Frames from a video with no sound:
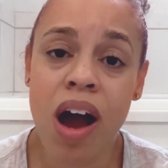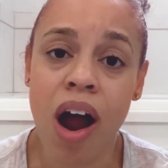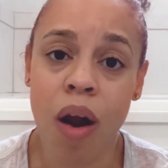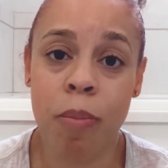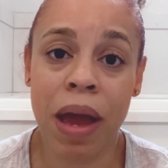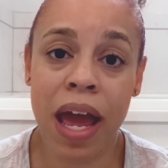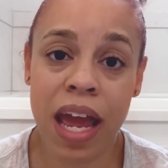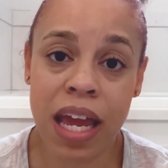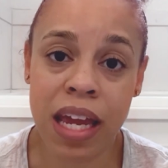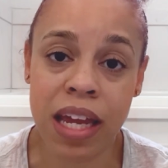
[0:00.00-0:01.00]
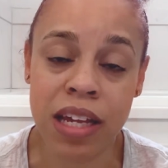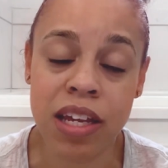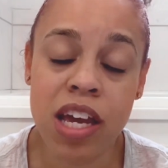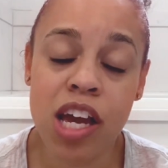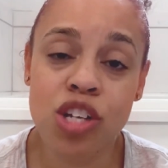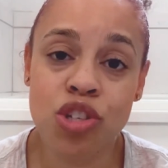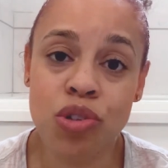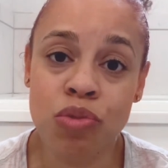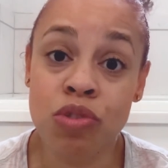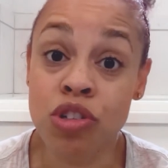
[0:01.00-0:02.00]
our pain
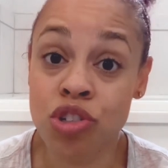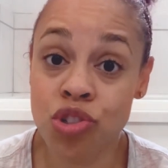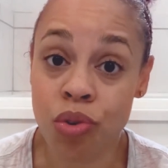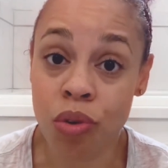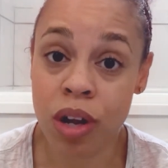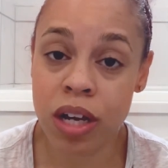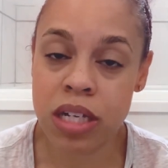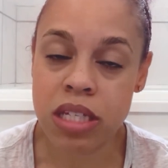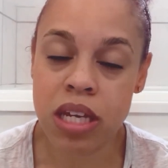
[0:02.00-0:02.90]
to destroy us.